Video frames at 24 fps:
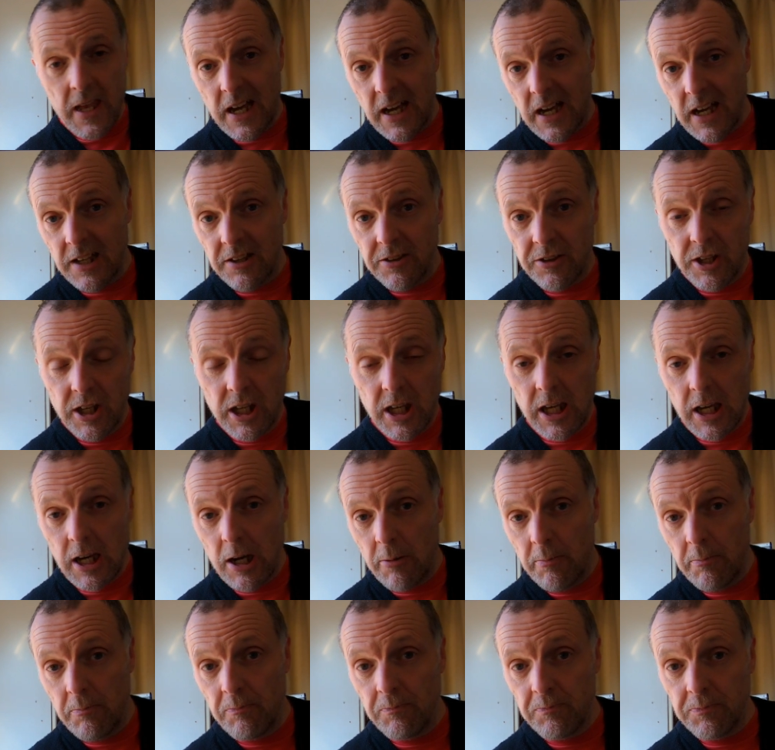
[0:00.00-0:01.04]
at
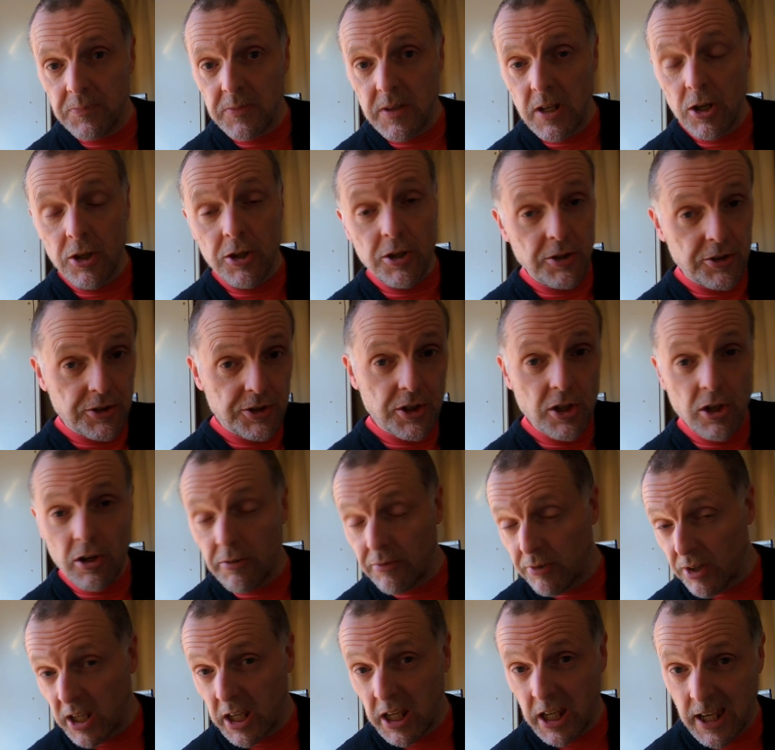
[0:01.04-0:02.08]
the
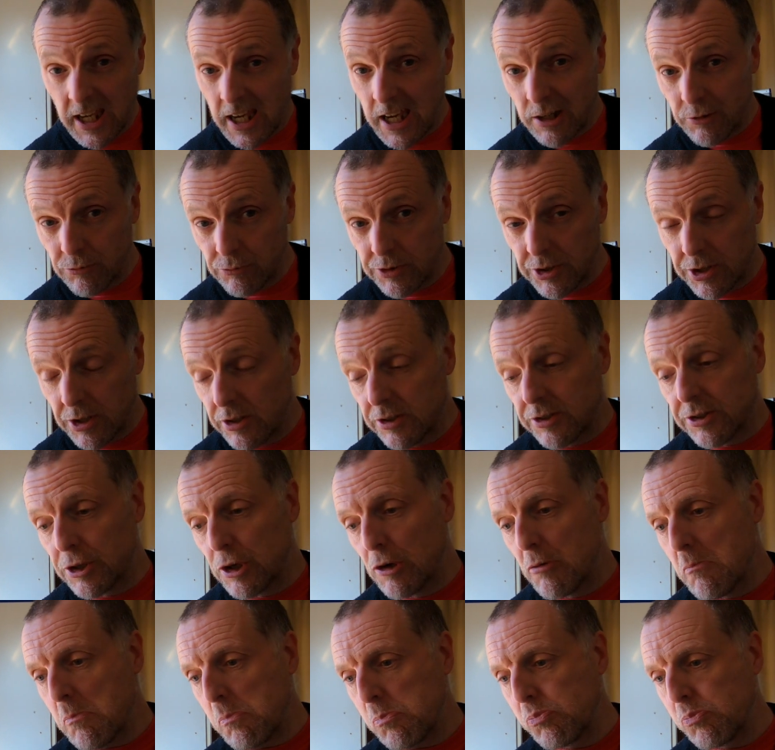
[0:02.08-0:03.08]
serving counters.